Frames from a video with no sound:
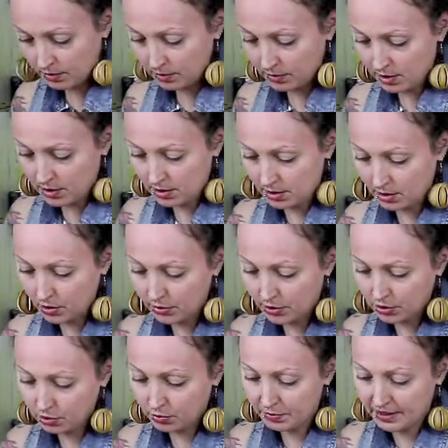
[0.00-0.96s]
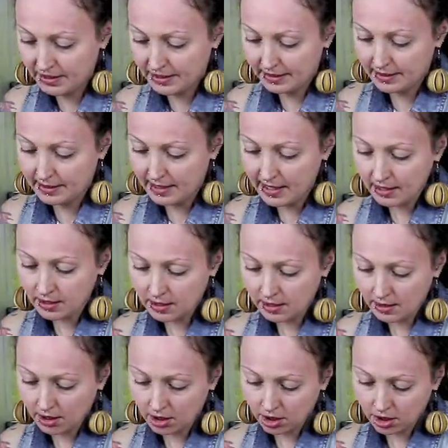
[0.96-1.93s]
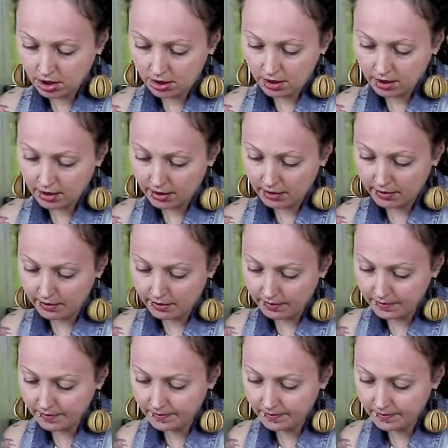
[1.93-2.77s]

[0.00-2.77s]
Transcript: This is going to be the next section here.